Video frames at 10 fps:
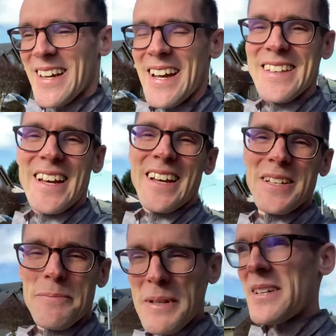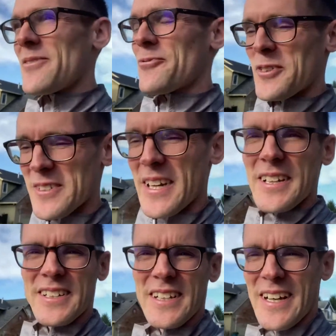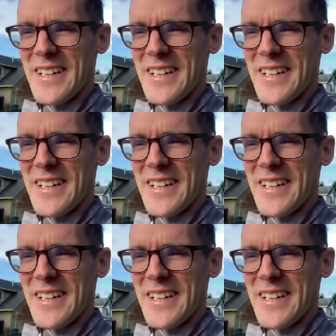and then be feeling like, you